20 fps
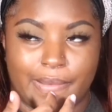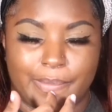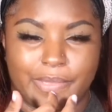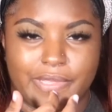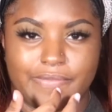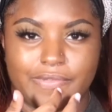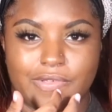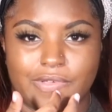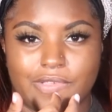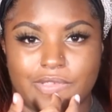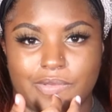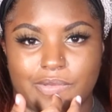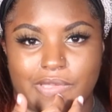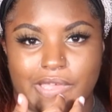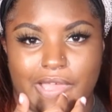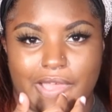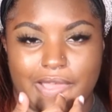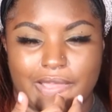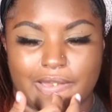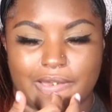even though you
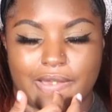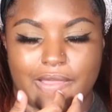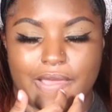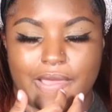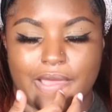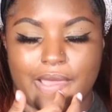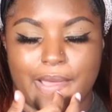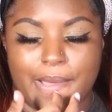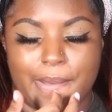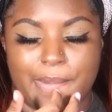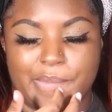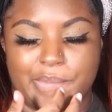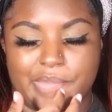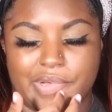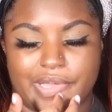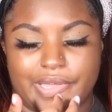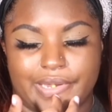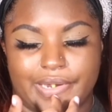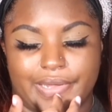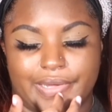can,
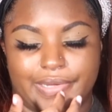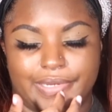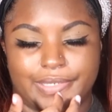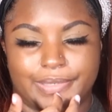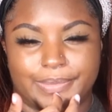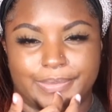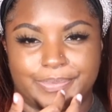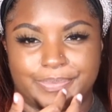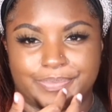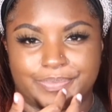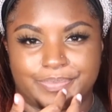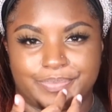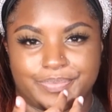but I